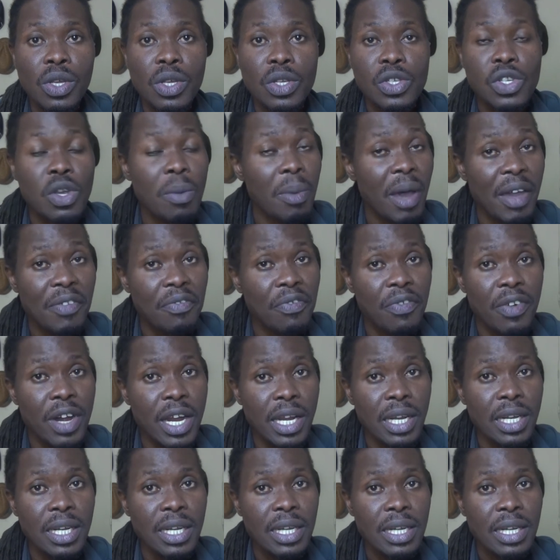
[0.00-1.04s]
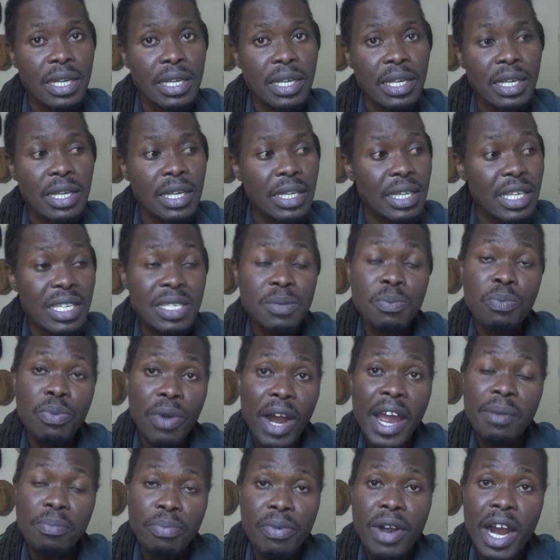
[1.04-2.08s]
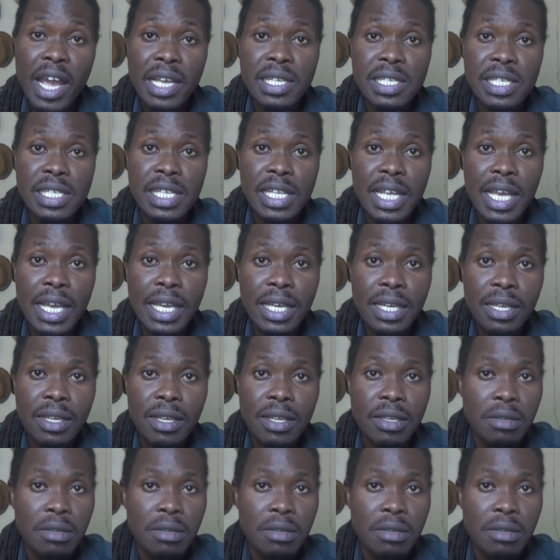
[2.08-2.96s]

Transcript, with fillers: so my friend this bride price thing